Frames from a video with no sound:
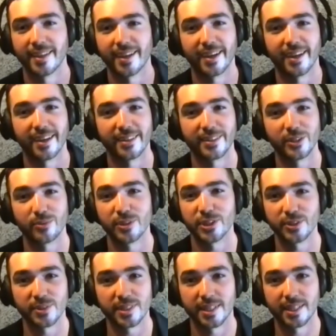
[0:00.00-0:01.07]
and you're
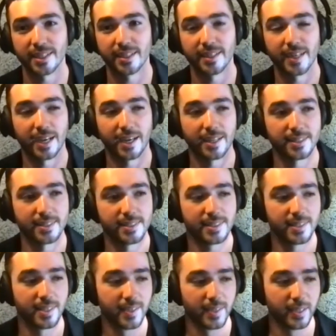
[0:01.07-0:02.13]
reducing, and
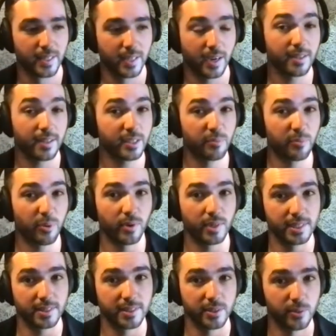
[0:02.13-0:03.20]
I think
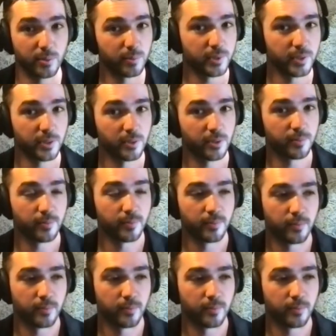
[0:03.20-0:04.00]
importantly that you're